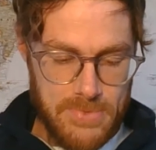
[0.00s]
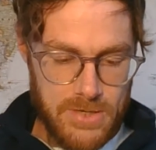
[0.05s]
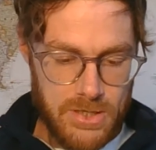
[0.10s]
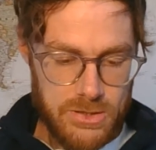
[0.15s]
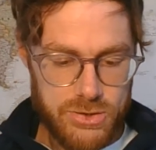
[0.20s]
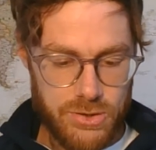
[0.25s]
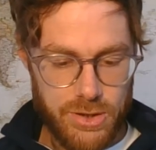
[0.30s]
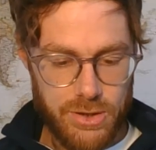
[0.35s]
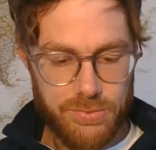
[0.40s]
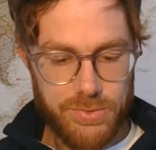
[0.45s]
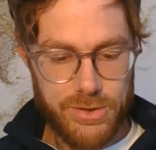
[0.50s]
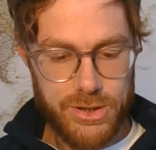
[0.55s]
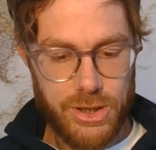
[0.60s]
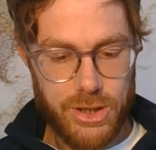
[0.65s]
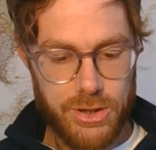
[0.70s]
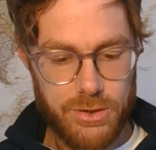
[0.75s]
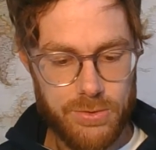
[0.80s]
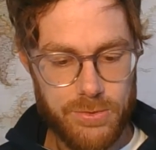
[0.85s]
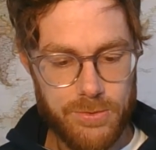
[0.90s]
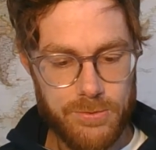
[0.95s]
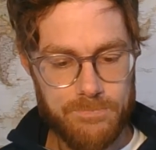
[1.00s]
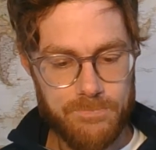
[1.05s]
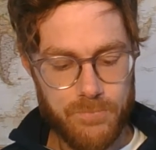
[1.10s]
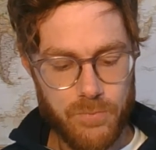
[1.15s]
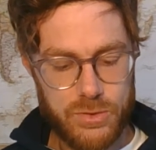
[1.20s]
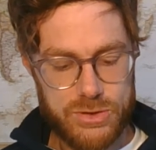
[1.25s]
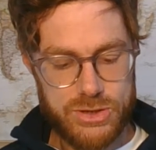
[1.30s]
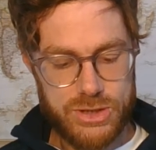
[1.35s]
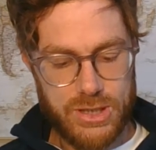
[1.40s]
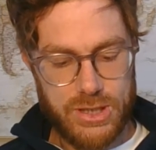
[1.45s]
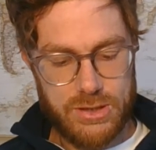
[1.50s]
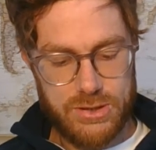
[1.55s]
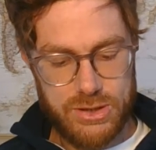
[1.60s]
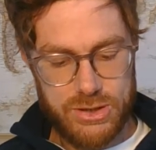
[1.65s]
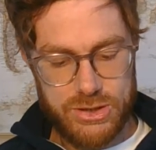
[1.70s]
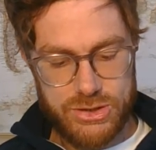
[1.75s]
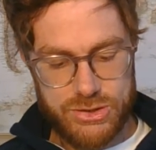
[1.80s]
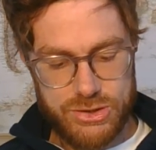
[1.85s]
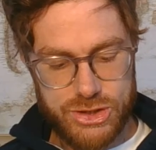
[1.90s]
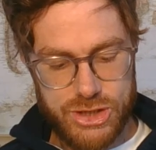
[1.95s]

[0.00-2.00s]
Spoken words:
So here we go. Once again, these